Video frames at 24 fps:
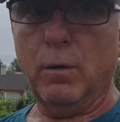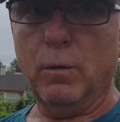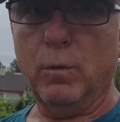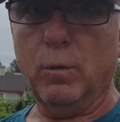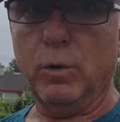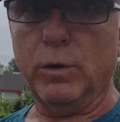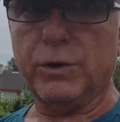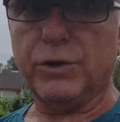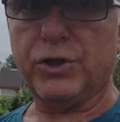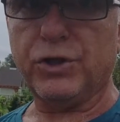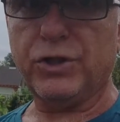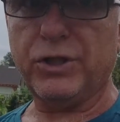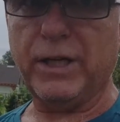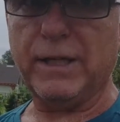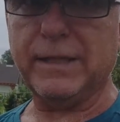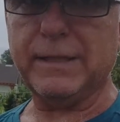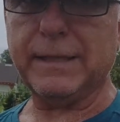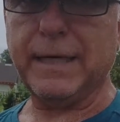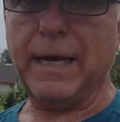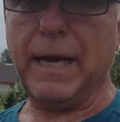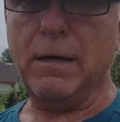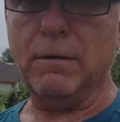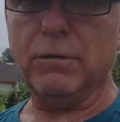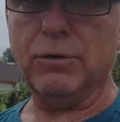with six
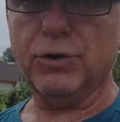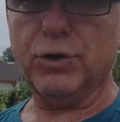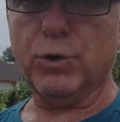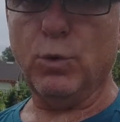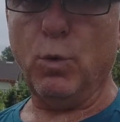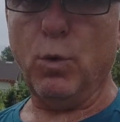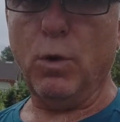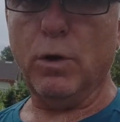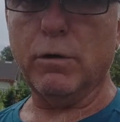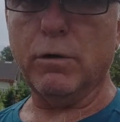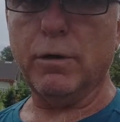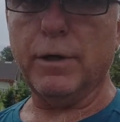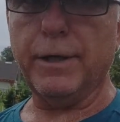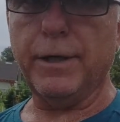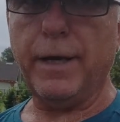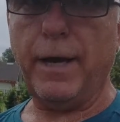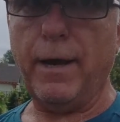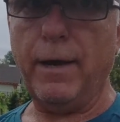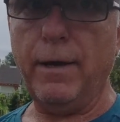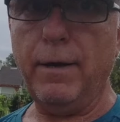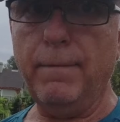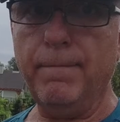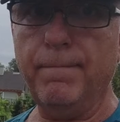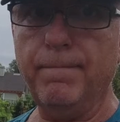gallons of water a
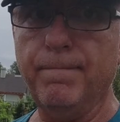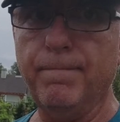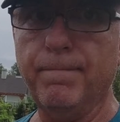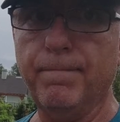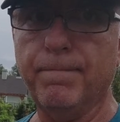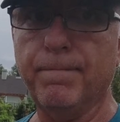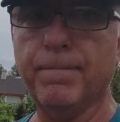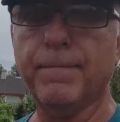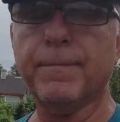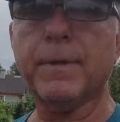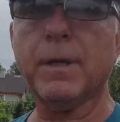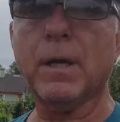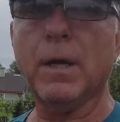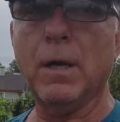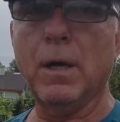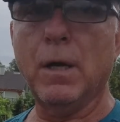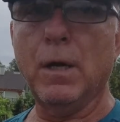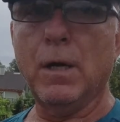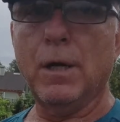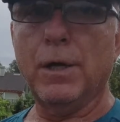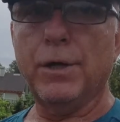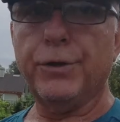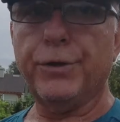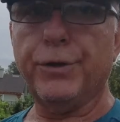day,
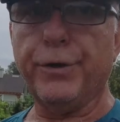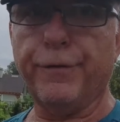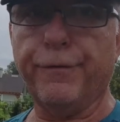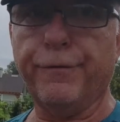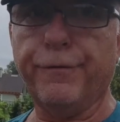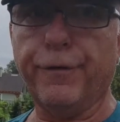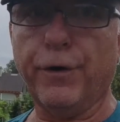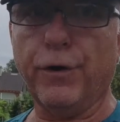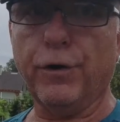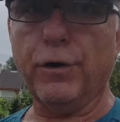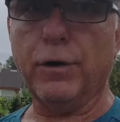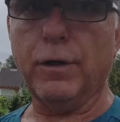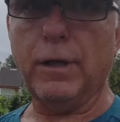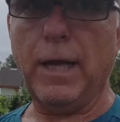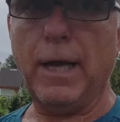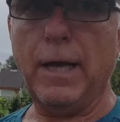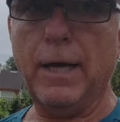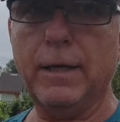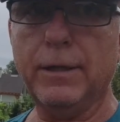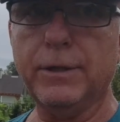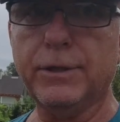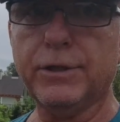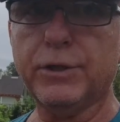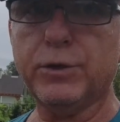to
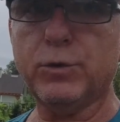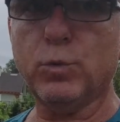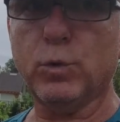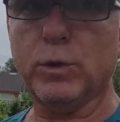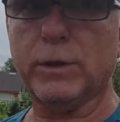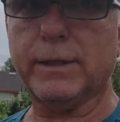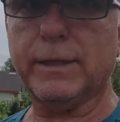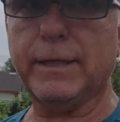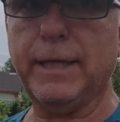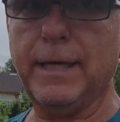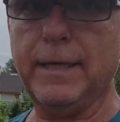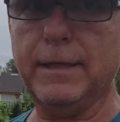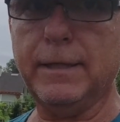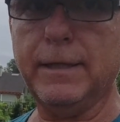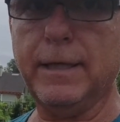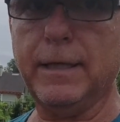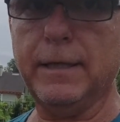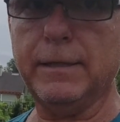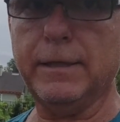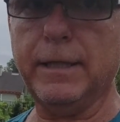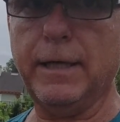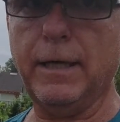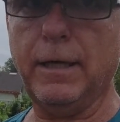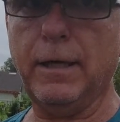fertilize with 10
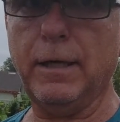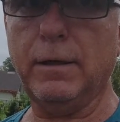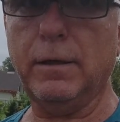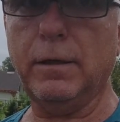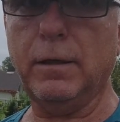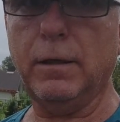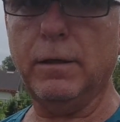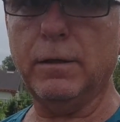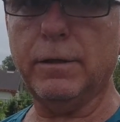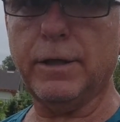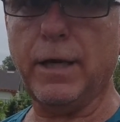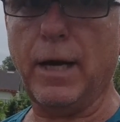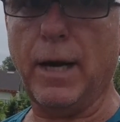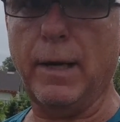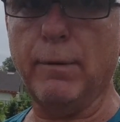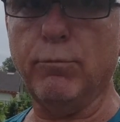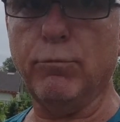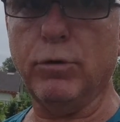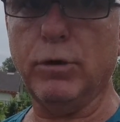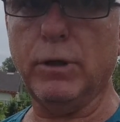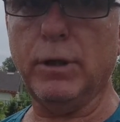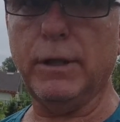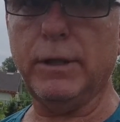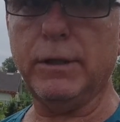10 10 time
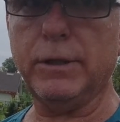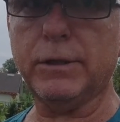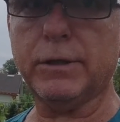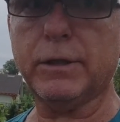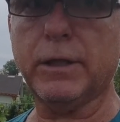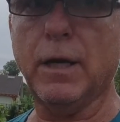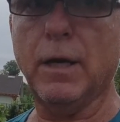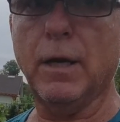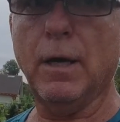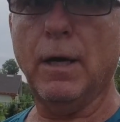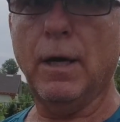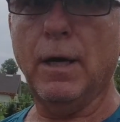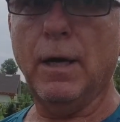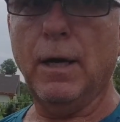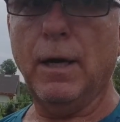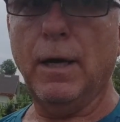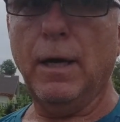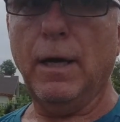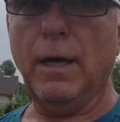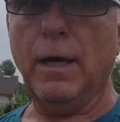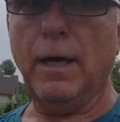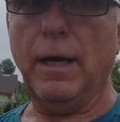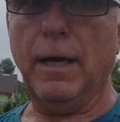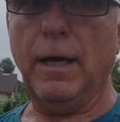released,
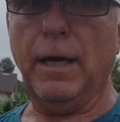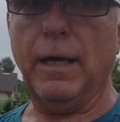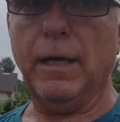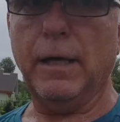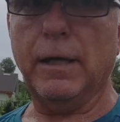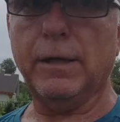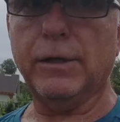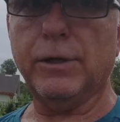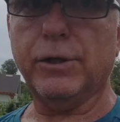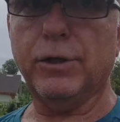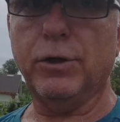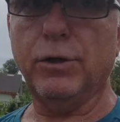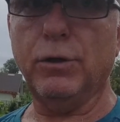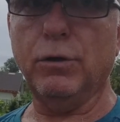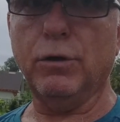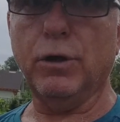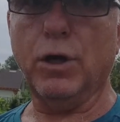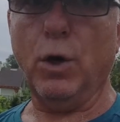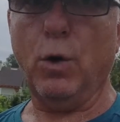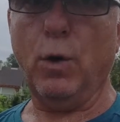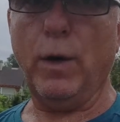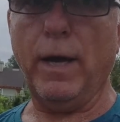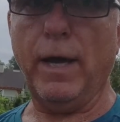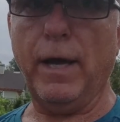and to
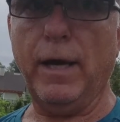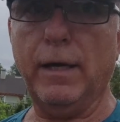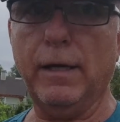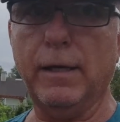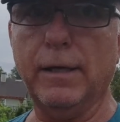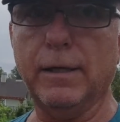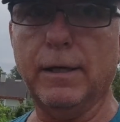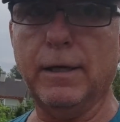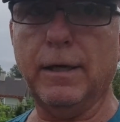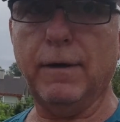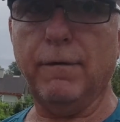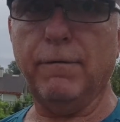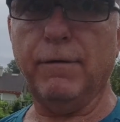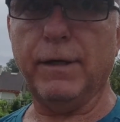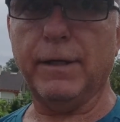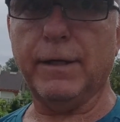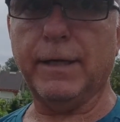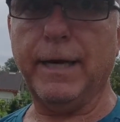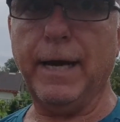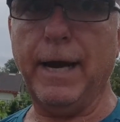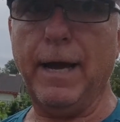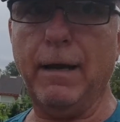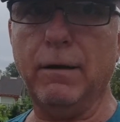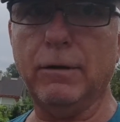go ahead and give it
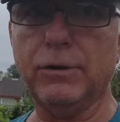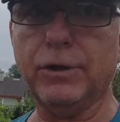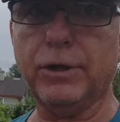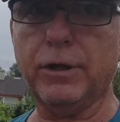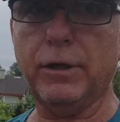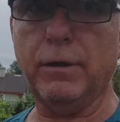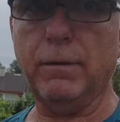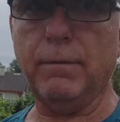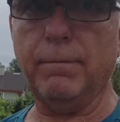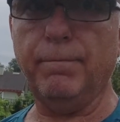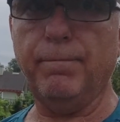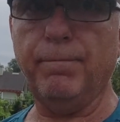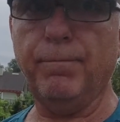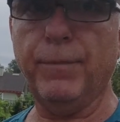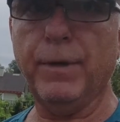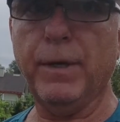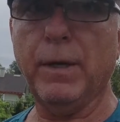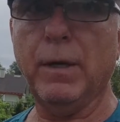calcium.